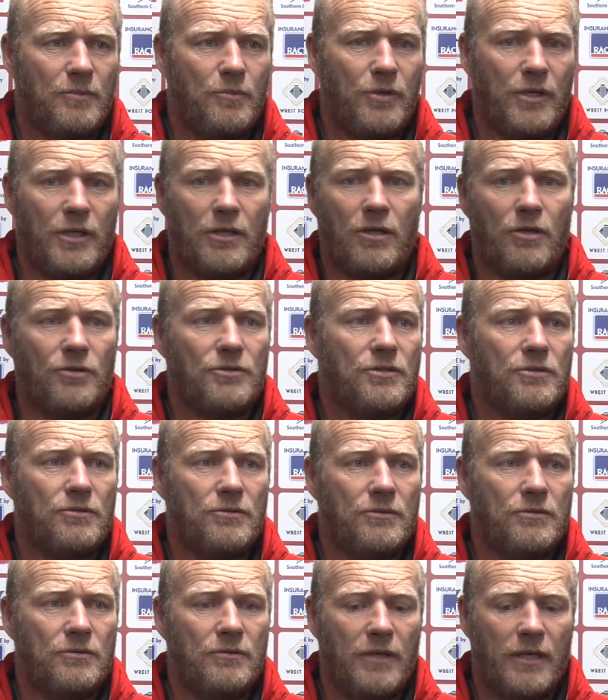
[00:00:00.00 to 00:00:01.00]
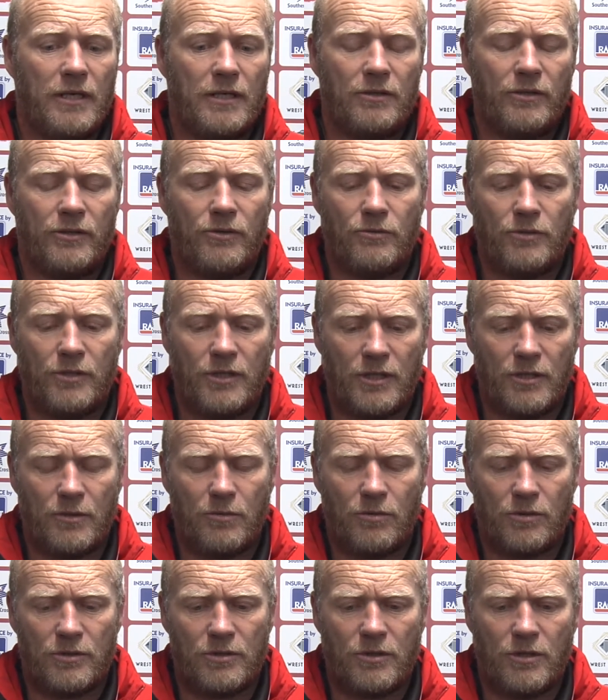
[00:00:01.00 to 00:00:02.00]
pretty close to uh, Glenorchy at
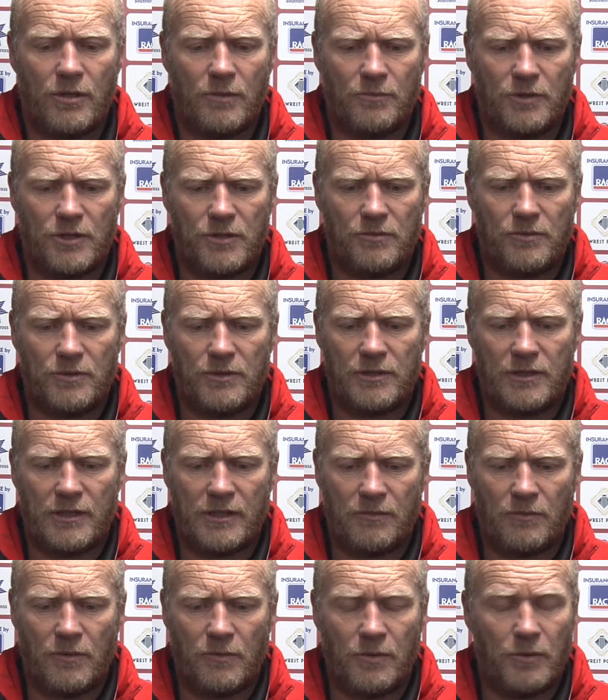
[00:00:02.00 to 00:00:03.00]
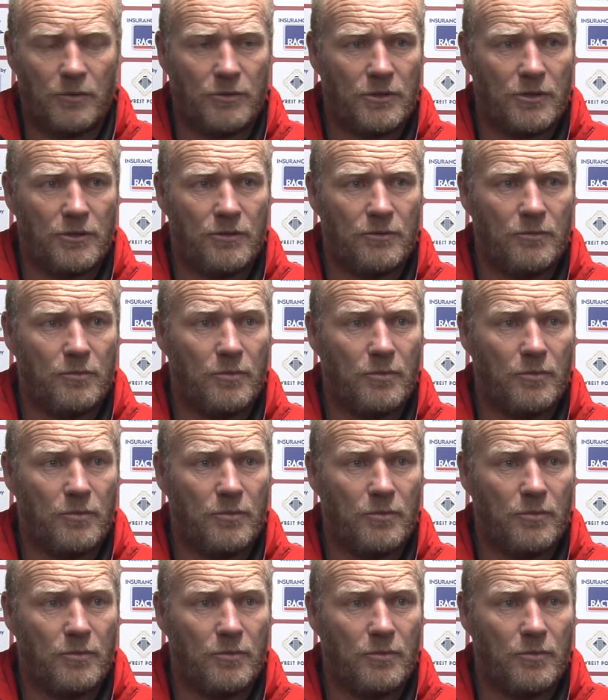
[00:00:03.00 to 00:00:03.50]
quarter time, which was uh, what we wanted to do,